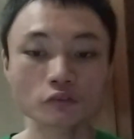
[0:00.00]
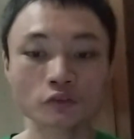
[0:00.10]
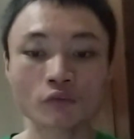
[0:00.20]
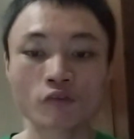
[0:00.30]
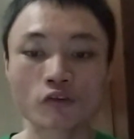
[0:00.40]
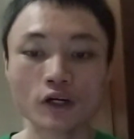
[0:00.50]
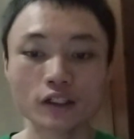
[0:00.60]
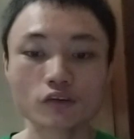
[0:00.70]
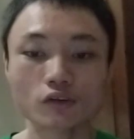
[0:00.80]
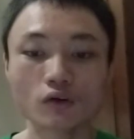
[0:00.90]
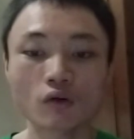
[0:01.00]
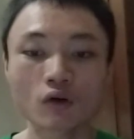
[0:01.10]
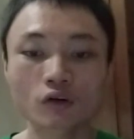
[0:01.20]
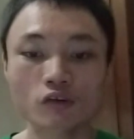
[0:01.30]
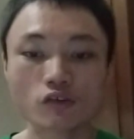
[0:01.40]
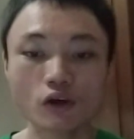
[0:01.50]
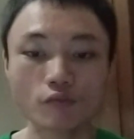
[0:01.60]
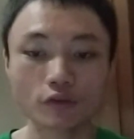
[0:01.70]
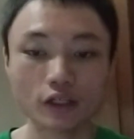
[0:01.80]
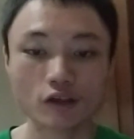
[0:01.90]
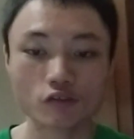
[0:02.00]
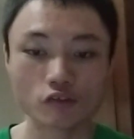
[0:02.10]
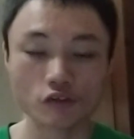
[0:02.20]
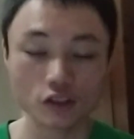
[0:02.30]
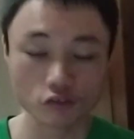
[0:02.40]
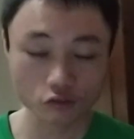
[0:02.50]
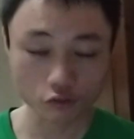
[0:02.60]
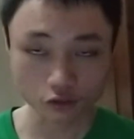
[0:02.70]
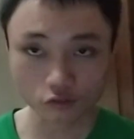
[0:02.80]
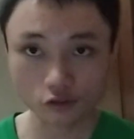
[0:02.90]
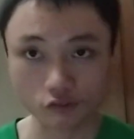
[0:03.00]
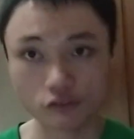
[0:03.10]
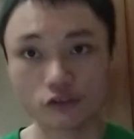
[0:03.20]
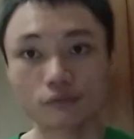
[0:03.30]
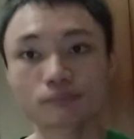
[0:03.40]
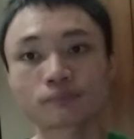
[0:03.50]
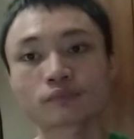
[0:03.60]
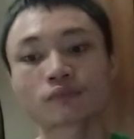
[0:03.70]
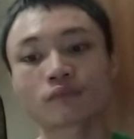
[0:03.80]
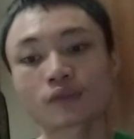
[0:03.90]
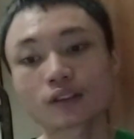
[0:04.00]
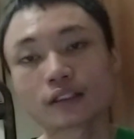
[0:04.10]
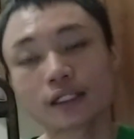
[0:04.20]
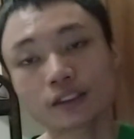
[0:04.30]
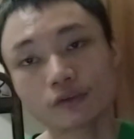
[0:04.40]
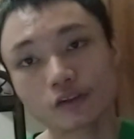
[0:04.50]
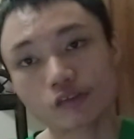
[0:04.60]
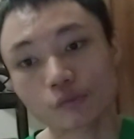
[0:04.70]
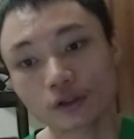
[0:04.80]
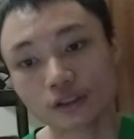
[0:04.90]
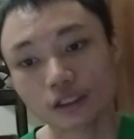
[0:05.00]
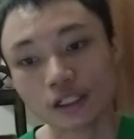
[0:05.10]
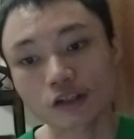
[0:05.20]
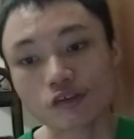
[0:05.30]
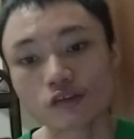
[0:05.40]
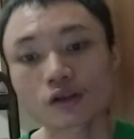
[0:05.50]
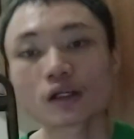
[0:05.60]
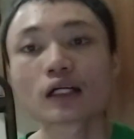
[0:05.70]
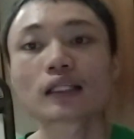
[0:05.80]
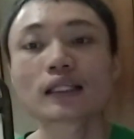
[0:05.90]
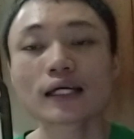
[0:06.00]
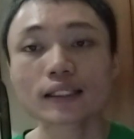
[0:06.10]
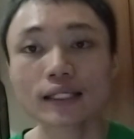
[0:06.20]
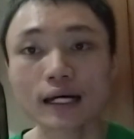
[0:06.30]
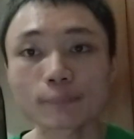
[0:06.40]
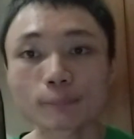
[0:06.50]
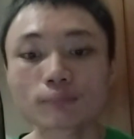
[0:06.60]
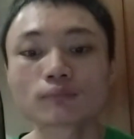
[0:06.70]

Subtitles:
from sight or something that has ceased to exist. The Indonesian word is lenyap.